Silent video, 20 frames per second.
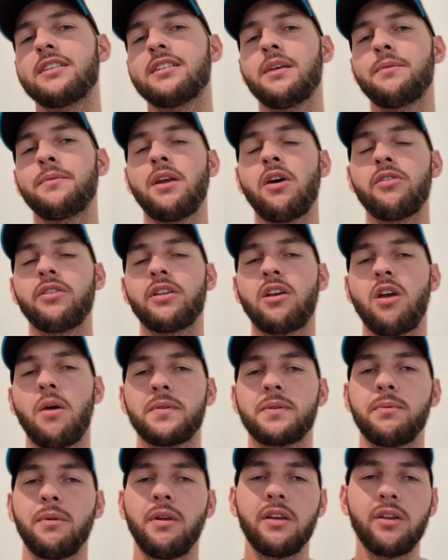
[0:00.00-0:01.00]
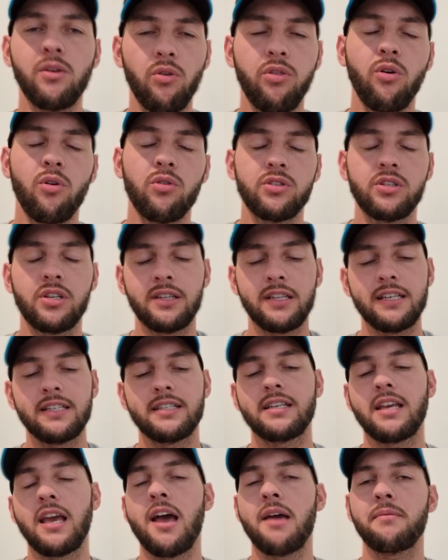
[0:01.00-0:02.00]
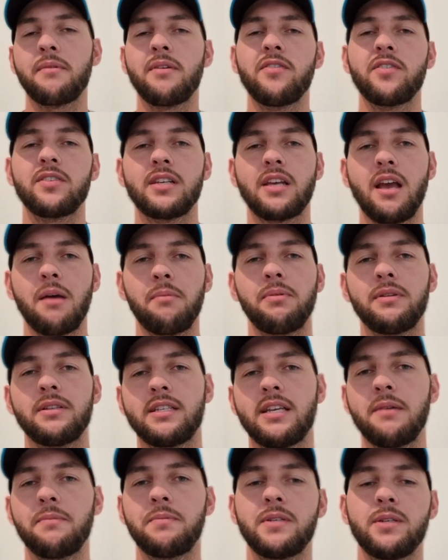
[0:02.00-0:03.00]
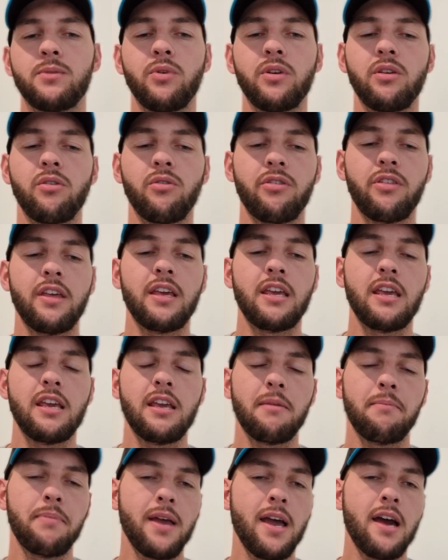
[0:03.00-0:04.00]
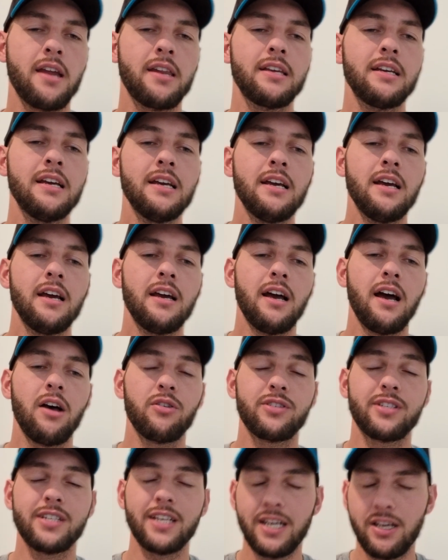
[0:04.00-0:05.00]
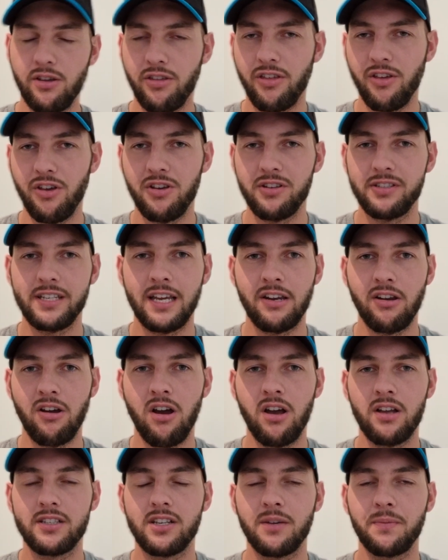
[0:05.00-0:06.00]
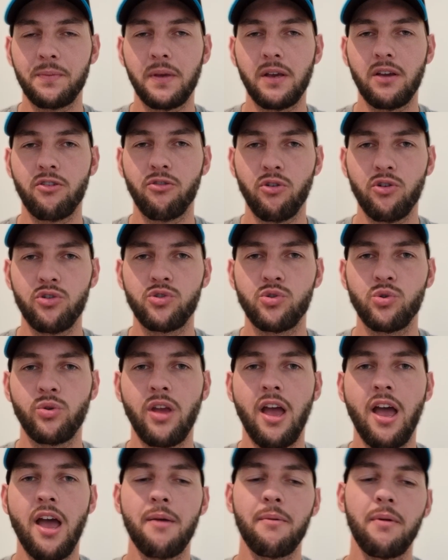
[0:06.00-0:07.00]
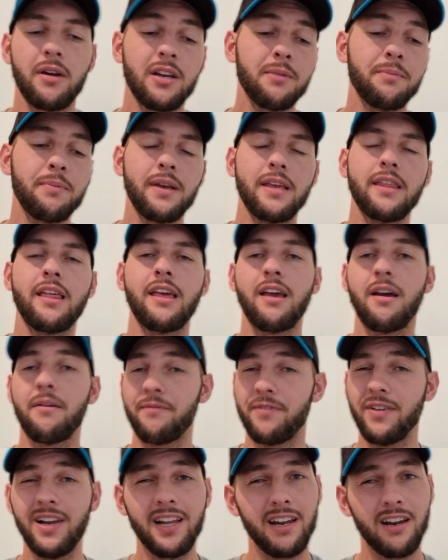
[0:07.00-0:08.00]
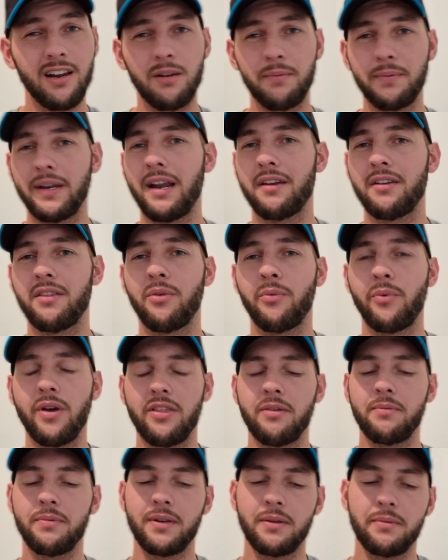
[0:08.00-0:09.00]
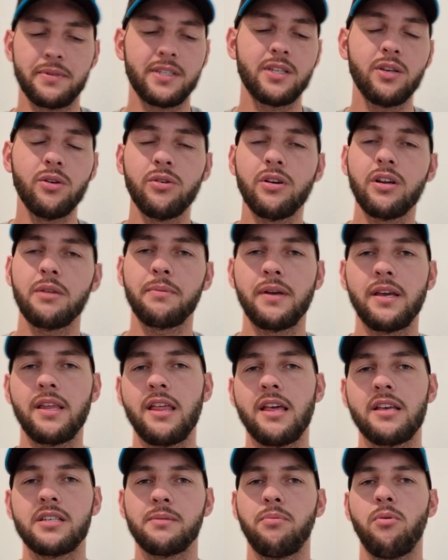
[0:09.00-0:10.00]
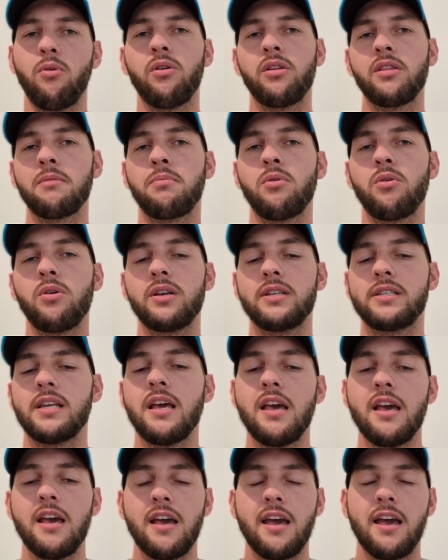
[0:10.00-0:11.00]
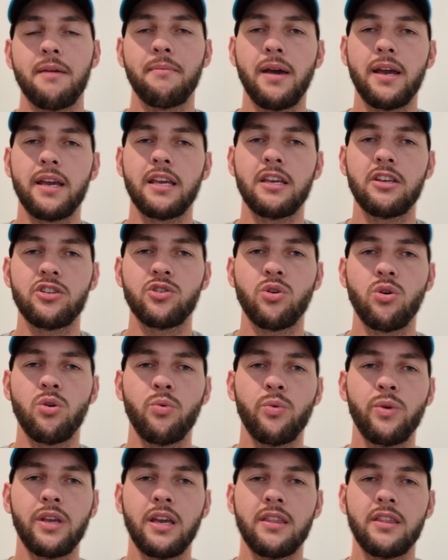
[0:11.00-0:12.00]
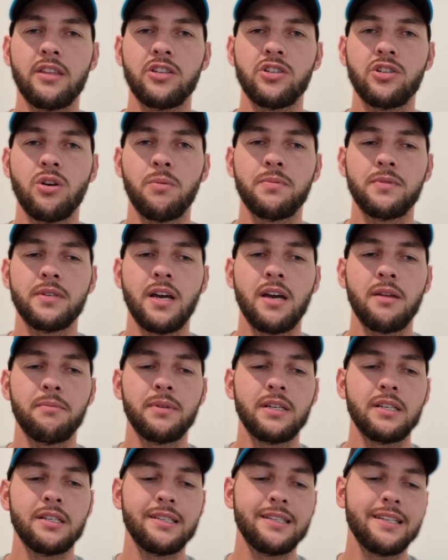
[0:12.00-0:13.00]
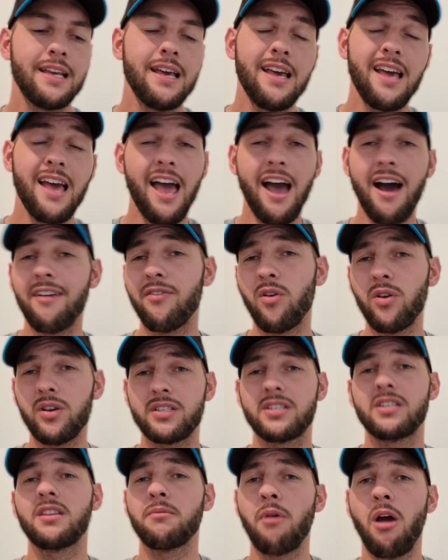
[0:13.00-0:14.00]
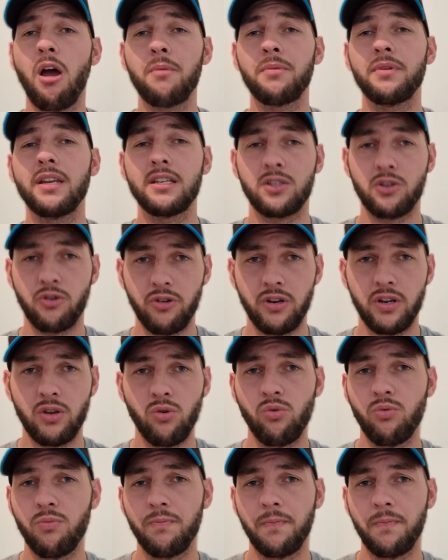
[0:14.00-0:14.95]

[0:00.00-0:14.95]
Let me know in the comments below your thoughts on this game. Give us a couple of tips and what you're thinking about it. I'll see you Thursday night. It's going to be a crucial game. I'm going to be there. I'm feeling a little bit under the weather, but I'm still going to be there supporting the boys and making sure we get the job done, because our voice at the moment is critical.